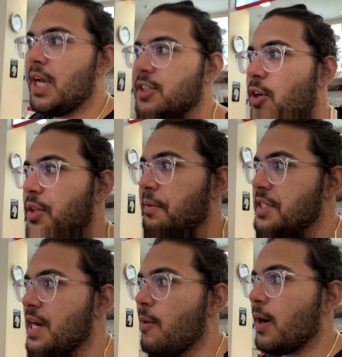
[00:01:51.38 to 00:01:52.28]
It's the only
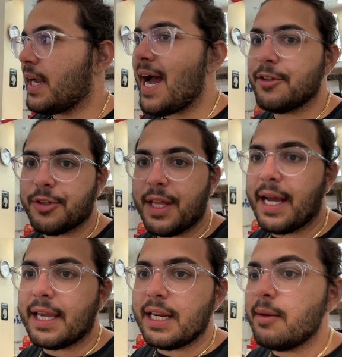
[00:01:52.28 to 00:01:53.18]
reason I work out so that I
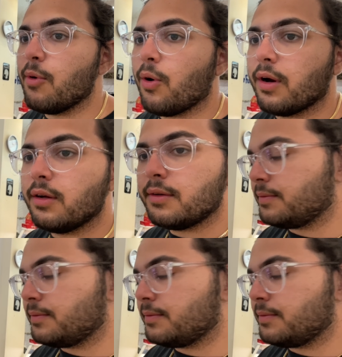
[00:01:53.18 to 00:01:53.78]
can eat more.